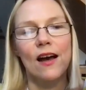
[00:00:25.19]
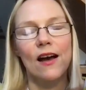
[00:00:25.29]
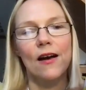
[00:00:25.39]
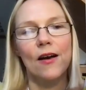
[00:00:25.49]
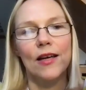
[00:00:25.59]

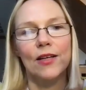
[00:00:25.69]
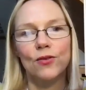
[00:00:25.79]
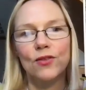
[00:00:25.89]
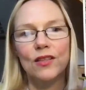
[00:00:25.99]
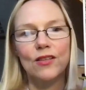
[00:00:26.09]
in
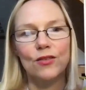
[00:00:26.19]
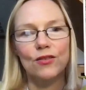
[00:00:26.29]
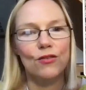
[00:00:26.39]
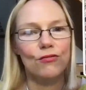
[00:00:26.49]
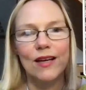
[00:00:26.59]
order to
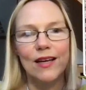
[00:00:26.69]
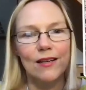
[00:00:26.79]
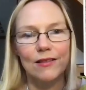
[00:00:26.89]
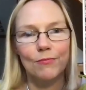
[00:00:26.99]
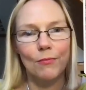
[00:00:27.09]

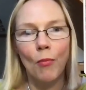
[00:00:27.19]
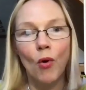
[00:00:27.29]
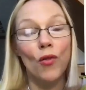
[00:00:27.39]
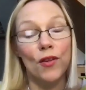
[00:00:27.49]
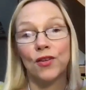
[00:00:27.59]
create
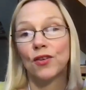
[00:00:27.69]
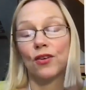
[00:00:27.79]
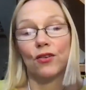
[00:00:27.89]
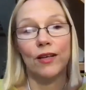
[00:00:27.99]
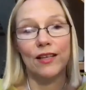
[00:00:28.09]
more than you
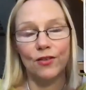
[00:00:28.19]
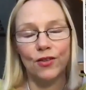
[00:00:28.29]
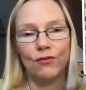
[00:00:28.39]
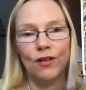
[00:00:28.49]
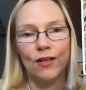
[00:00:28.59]
could create on
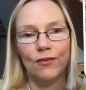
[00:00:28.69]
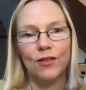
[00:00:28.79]
your own.